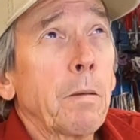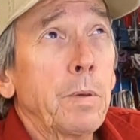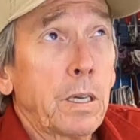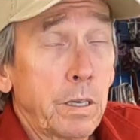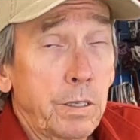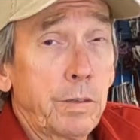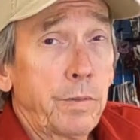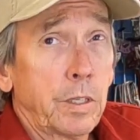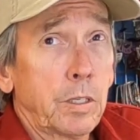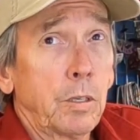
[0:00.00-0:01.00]
Because
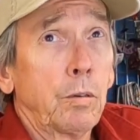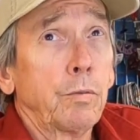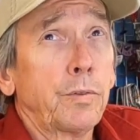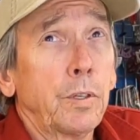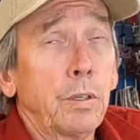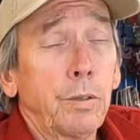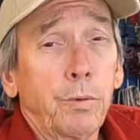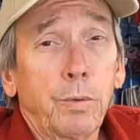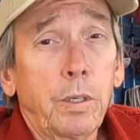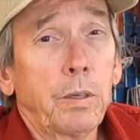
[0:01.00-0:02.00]
of this low flow,
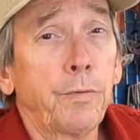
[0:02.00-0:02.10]
you're really